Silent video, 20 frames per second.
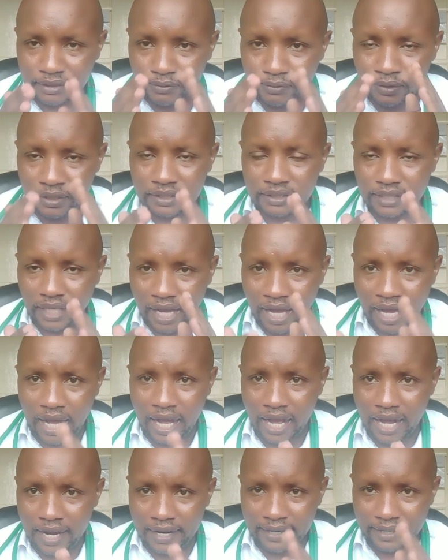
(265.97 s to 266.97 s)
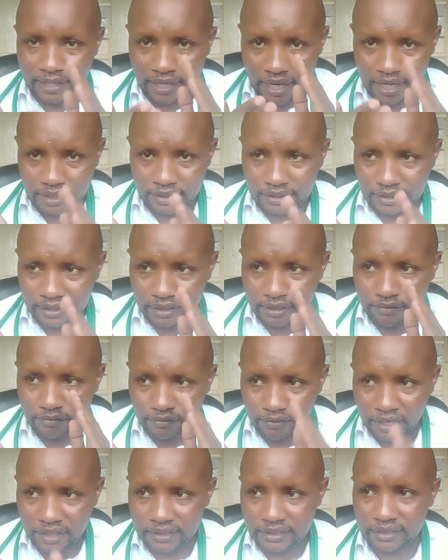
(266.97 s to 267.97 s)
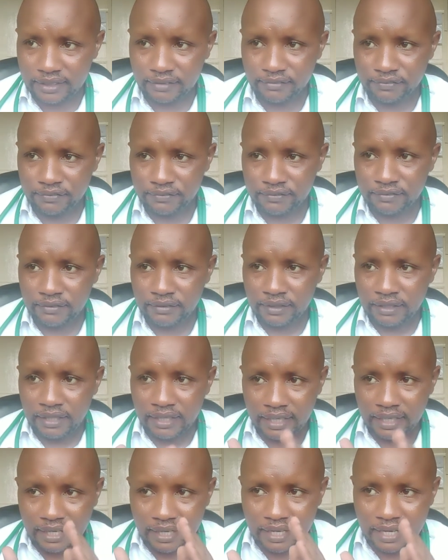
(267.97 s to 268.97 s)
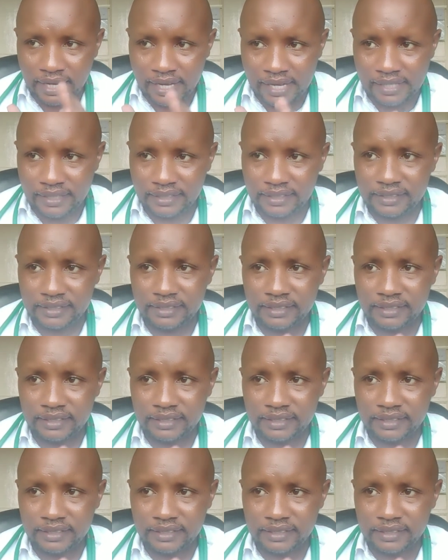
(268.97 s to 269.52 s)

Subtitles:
which are non-invasive, and